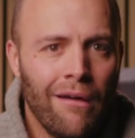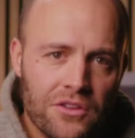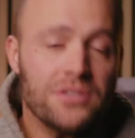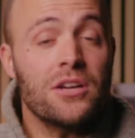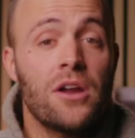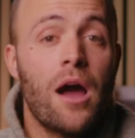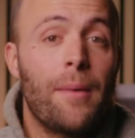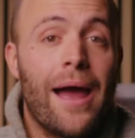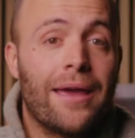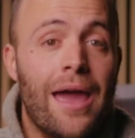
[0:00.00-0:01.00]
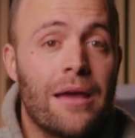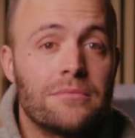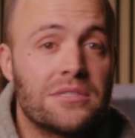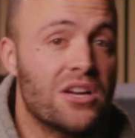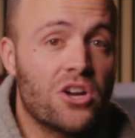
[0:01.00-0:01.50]
These are not bad
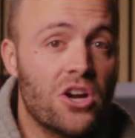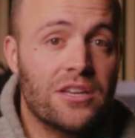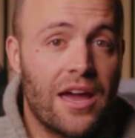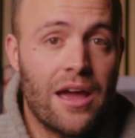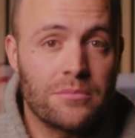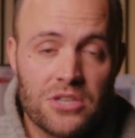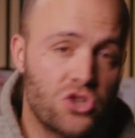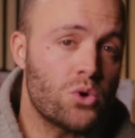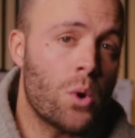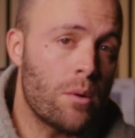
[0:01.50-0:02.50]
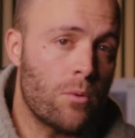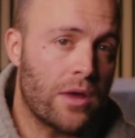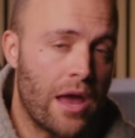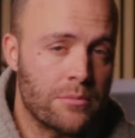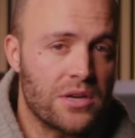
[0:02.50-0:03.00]
games. They're good games, enjoyable
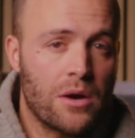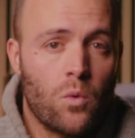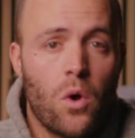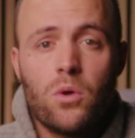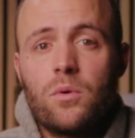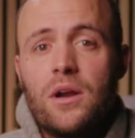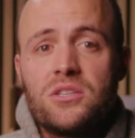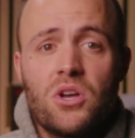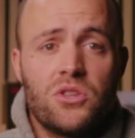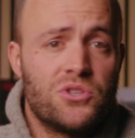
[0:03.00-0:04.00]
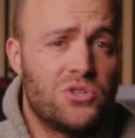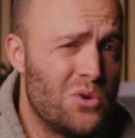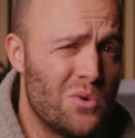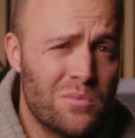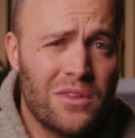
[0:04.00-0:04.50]
games. I roll credits on
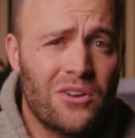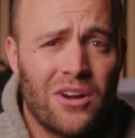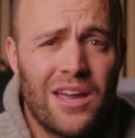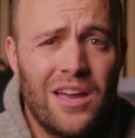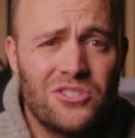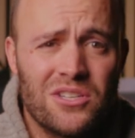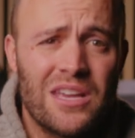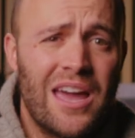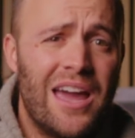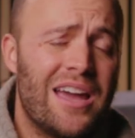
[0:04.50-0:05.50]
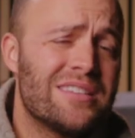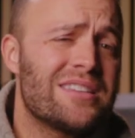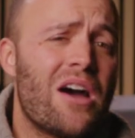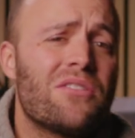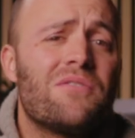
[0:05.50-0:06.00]
Doom, The Dark Ages, and
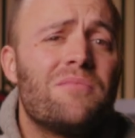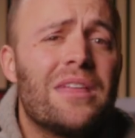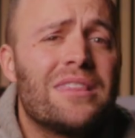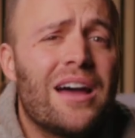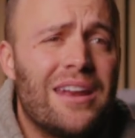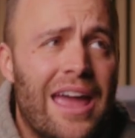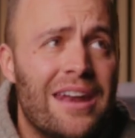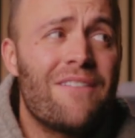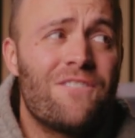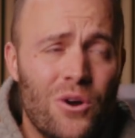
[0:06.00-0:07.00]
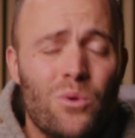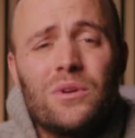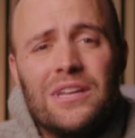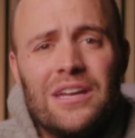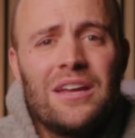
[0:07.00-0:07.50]
South of Midnight, and
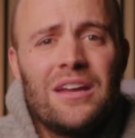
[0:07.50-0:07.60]
Avowed